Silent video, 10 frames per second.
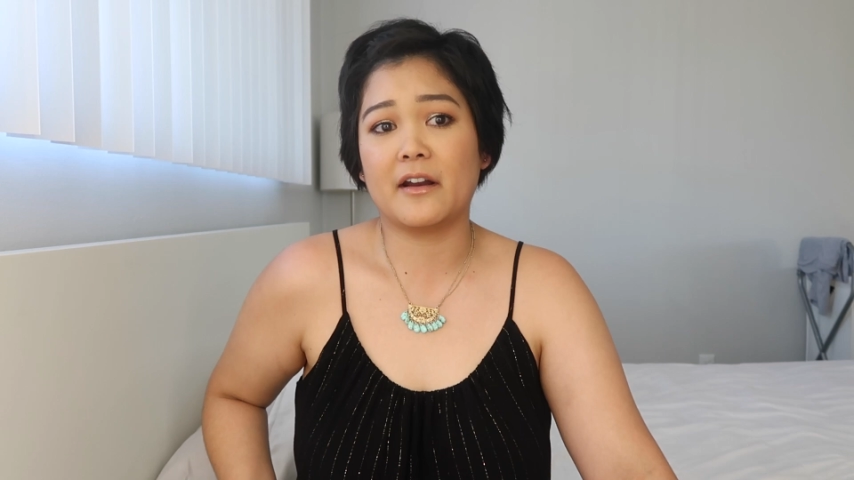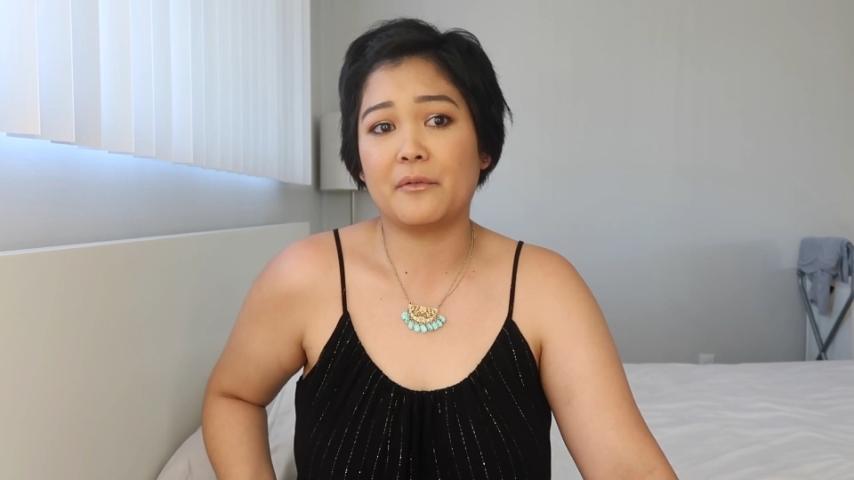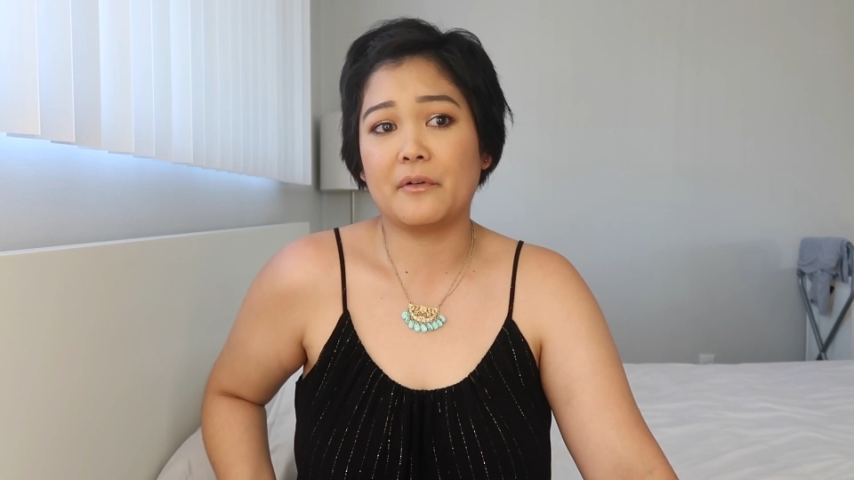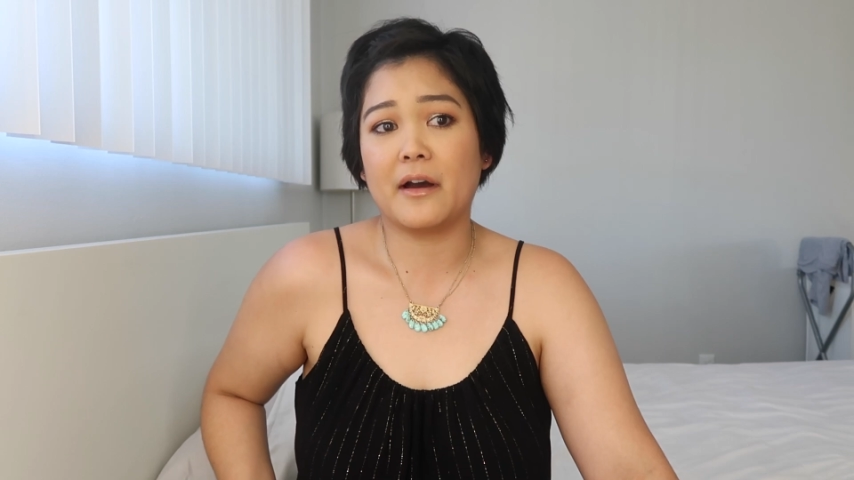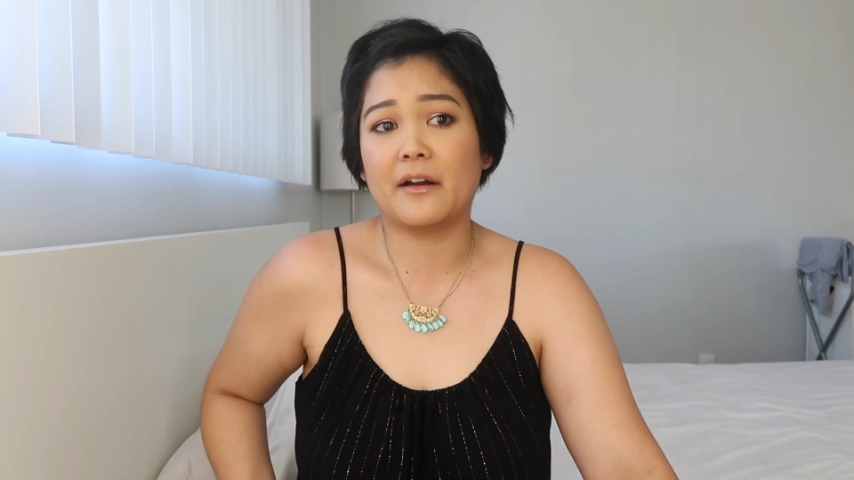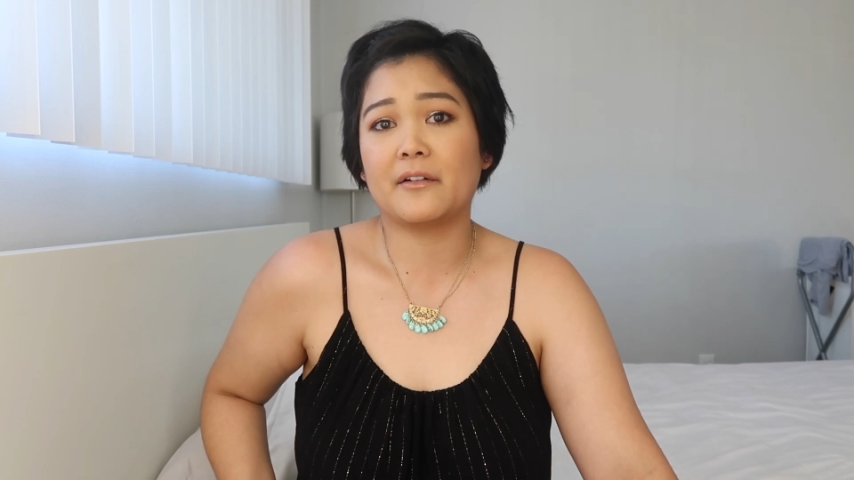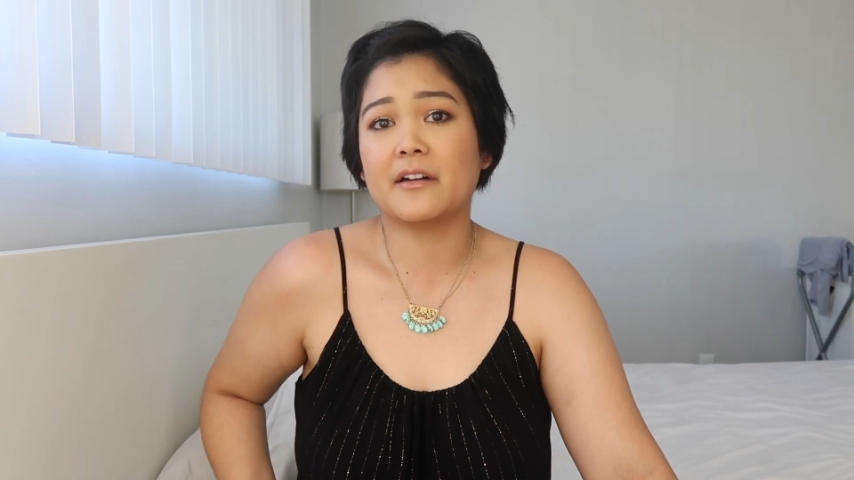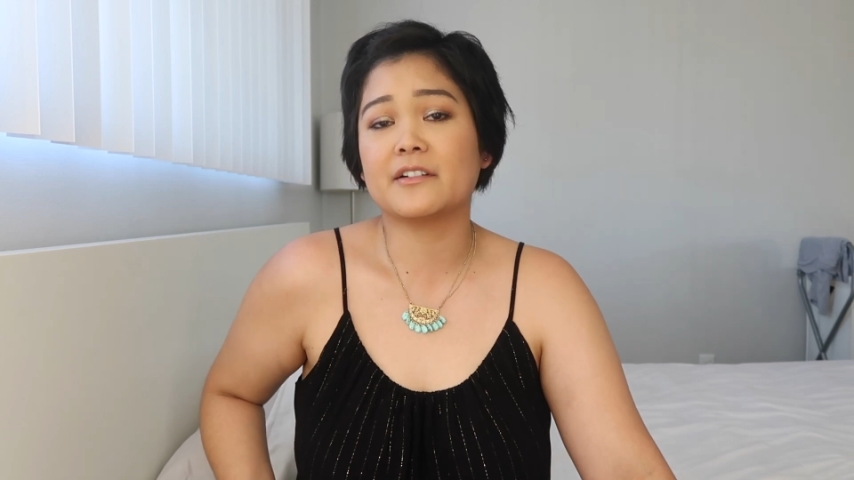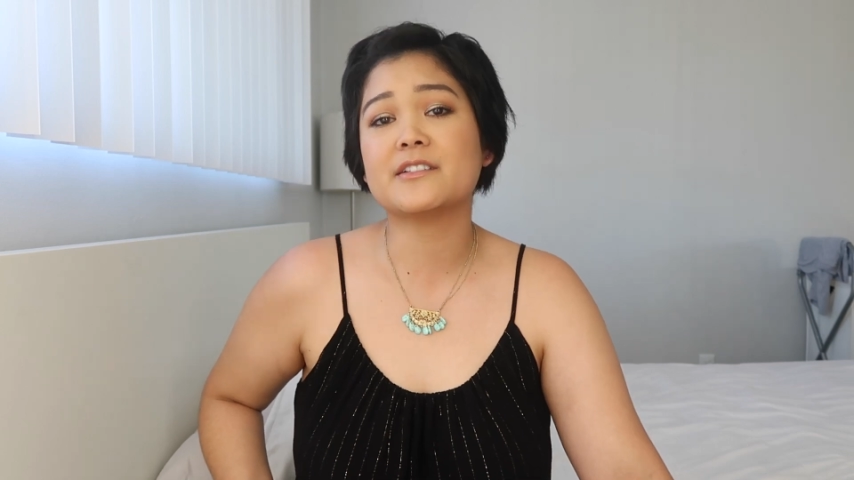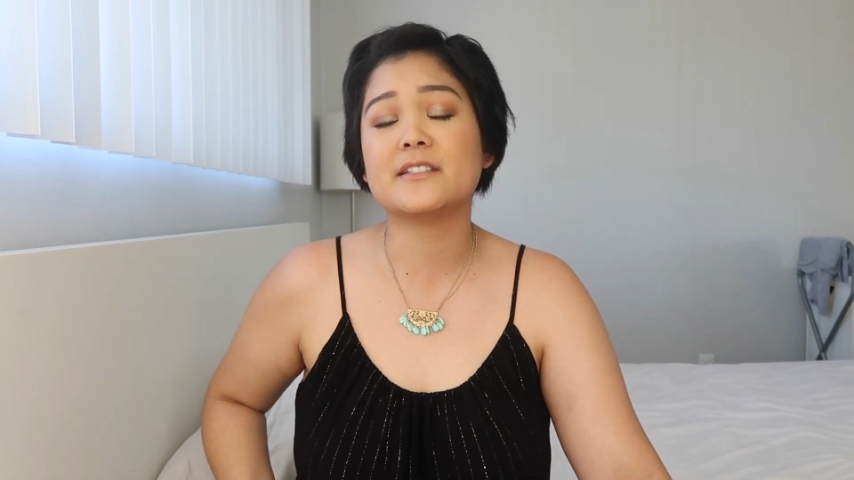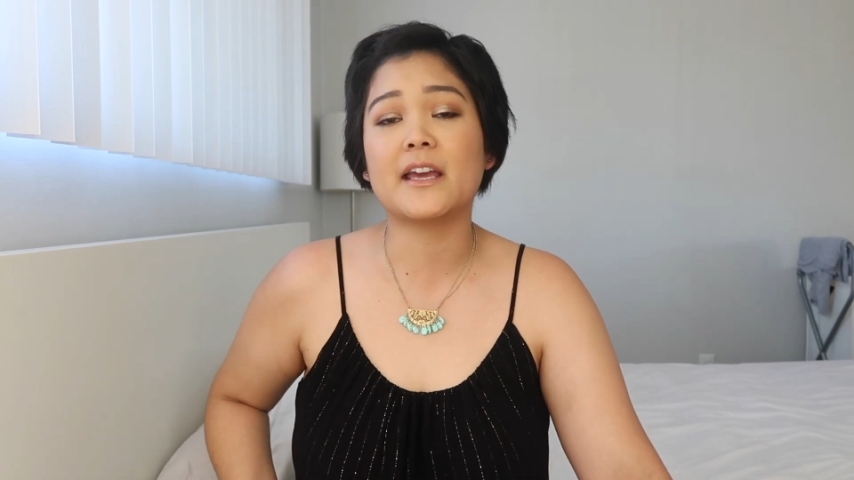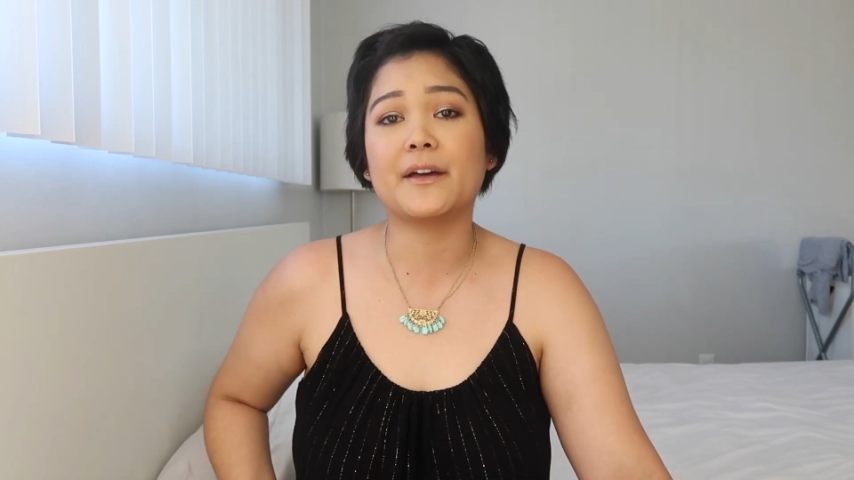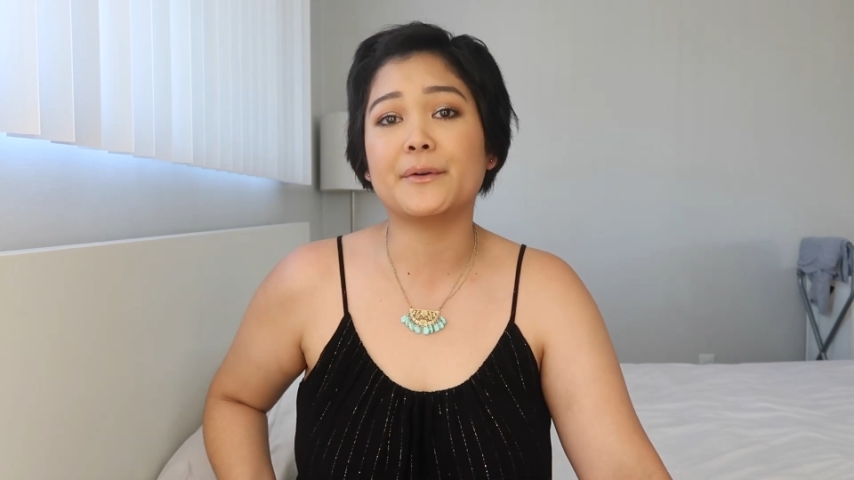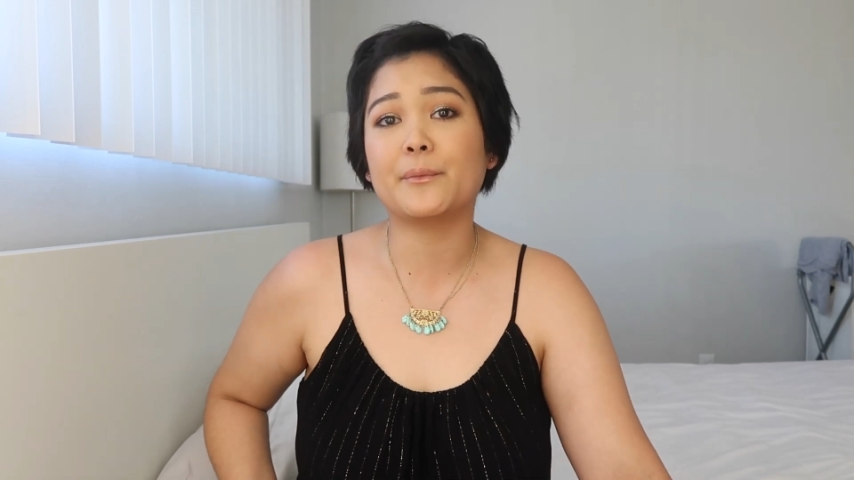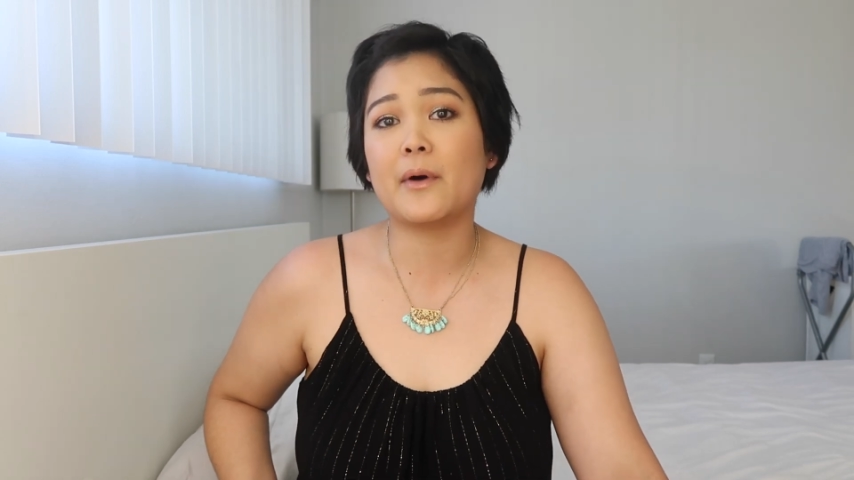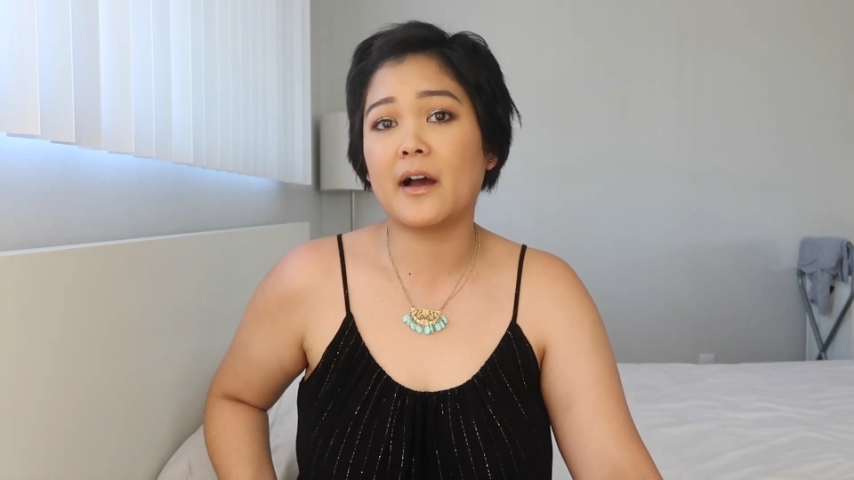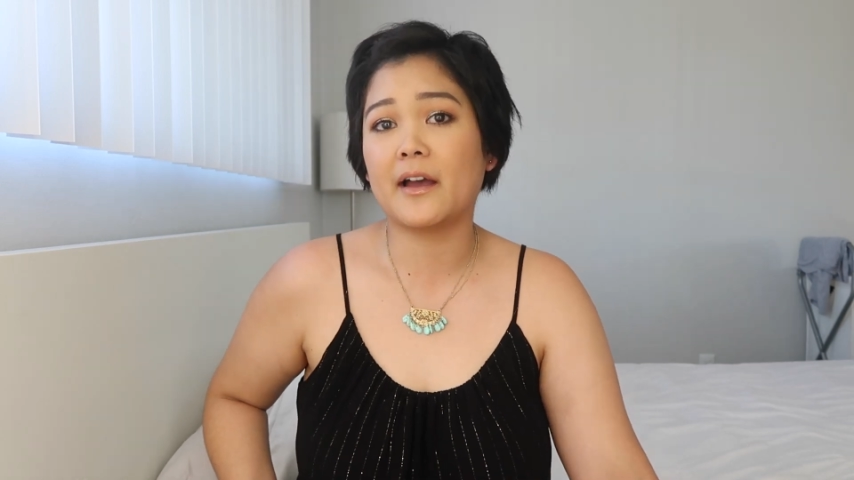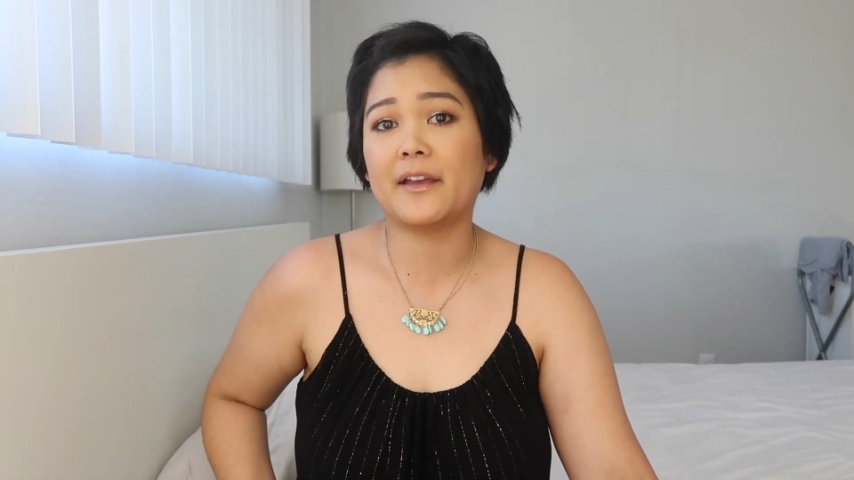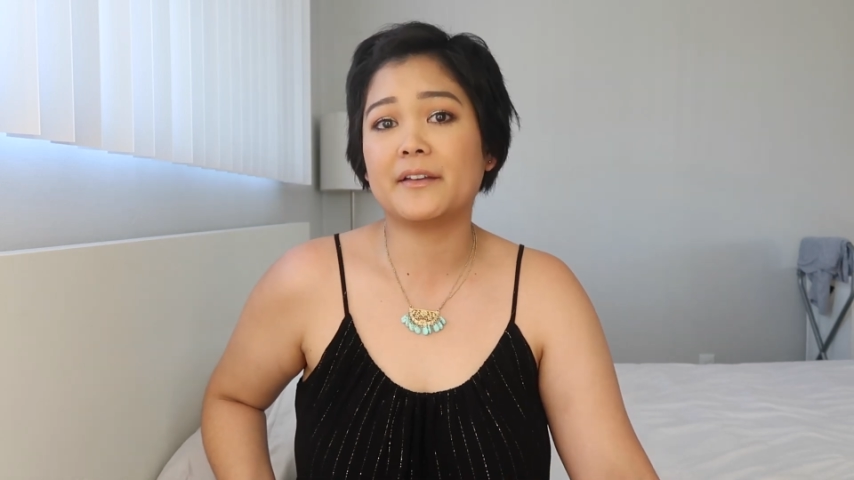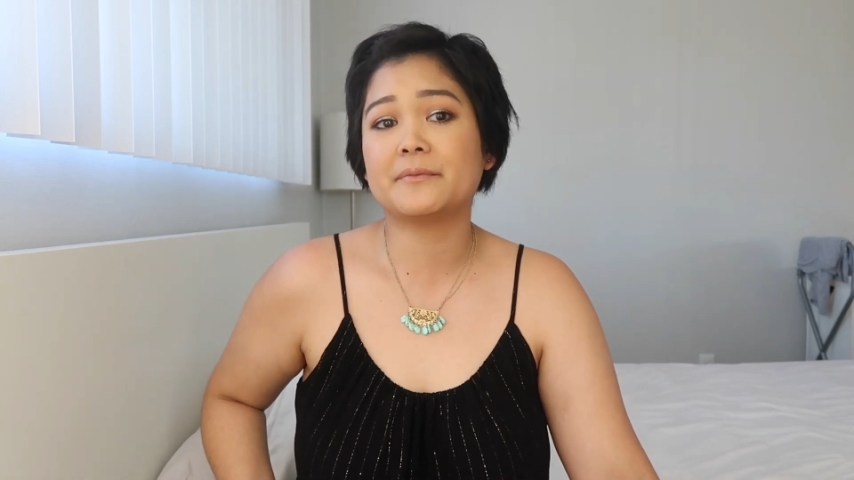I don't I don't understand
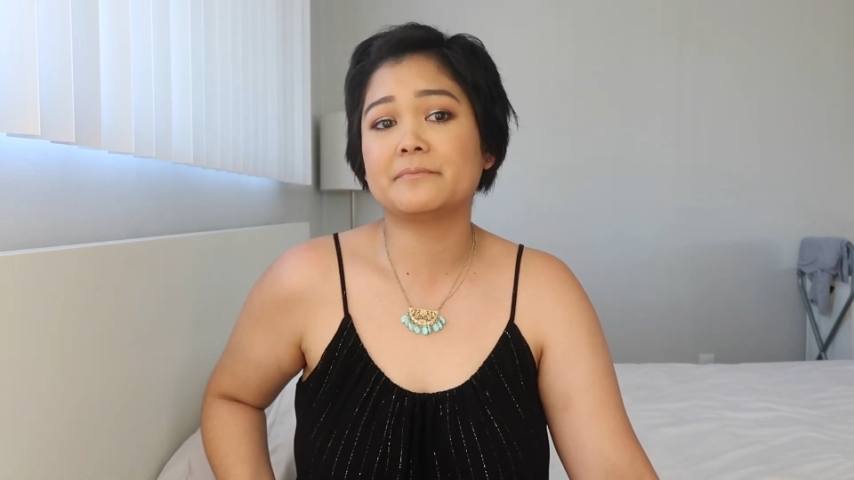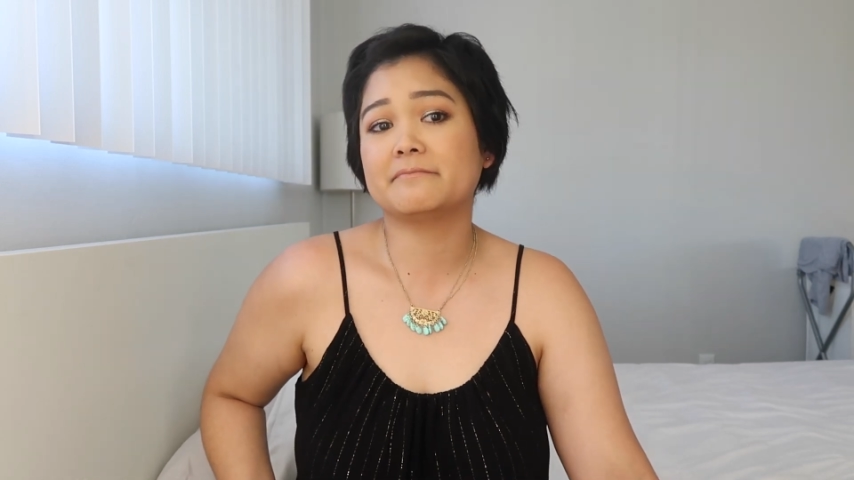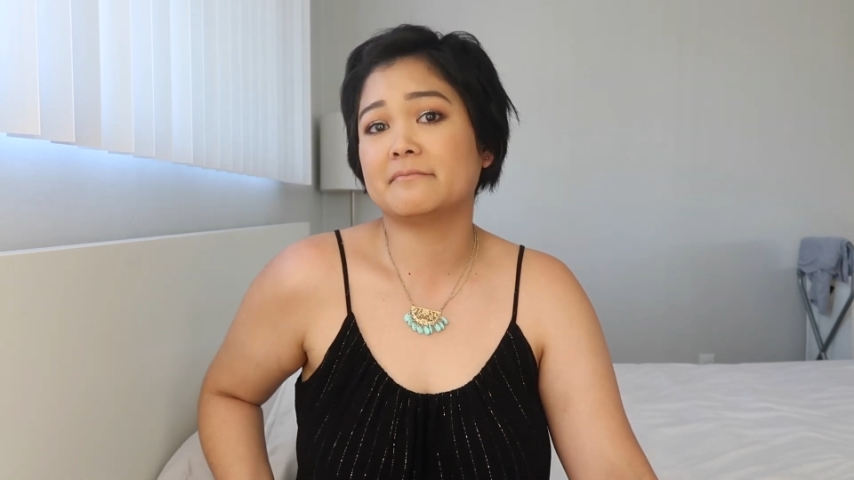why